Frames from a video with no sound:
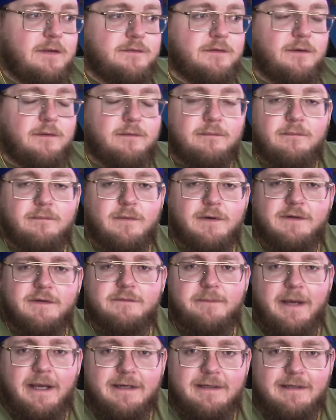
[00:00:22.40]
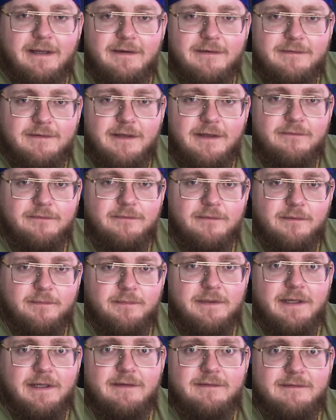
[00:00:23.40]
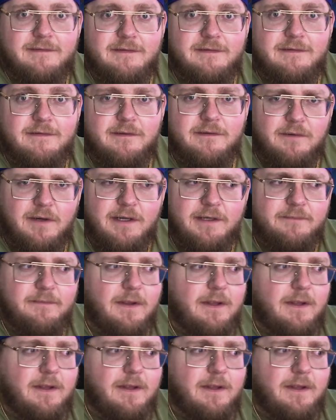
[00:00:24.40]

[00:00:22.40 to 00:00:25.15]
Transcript: So, what does the PACT Act stand for? PACT, right?